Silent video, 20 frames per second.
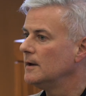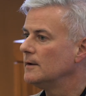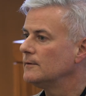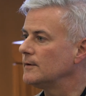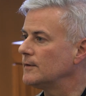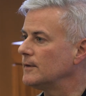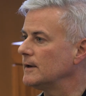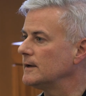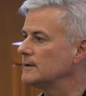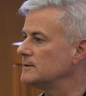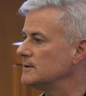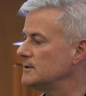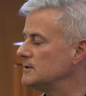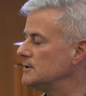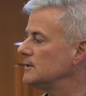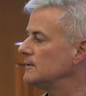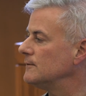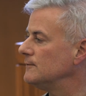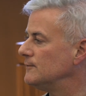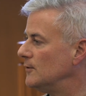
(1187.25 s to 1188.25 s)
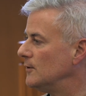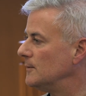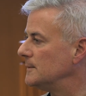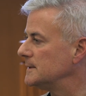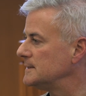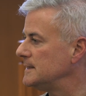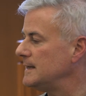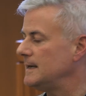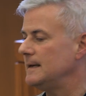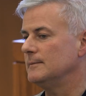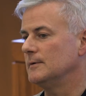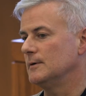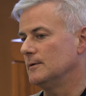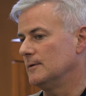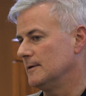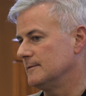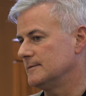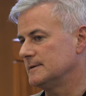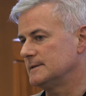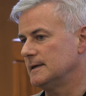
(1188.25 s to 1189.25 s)
for things that you can form a team and
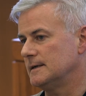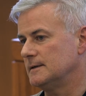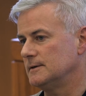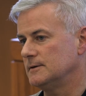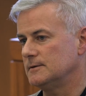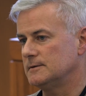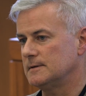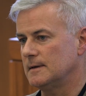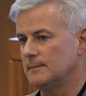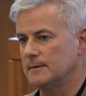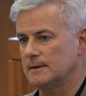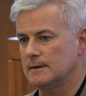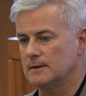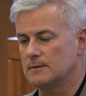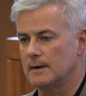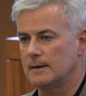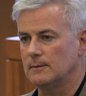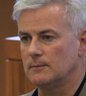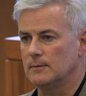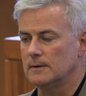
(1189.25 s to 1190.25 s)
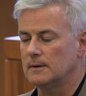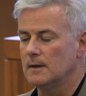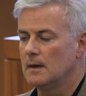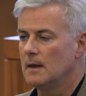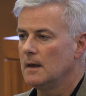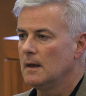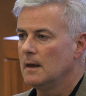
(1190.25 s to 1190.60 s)
all of a sudden do something great with.